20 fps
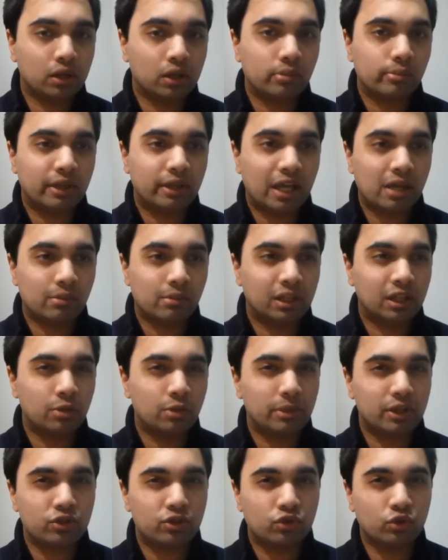It became a little
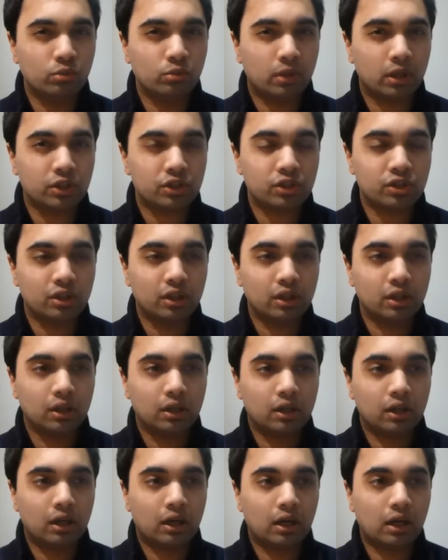bit too much
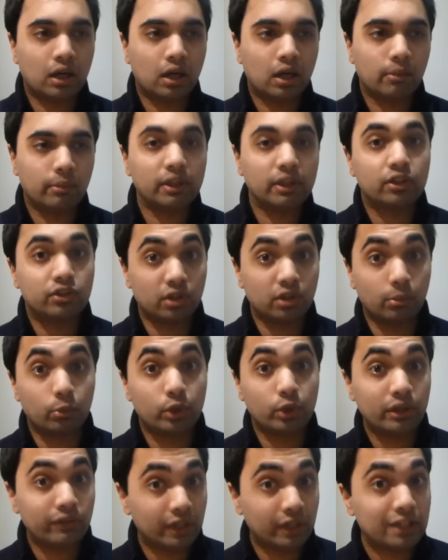in the summer
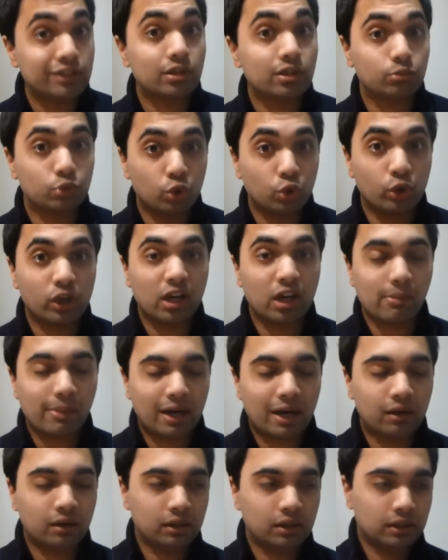evenings I'm talking
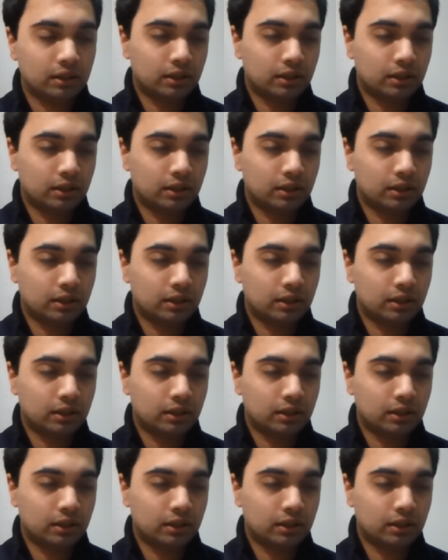about.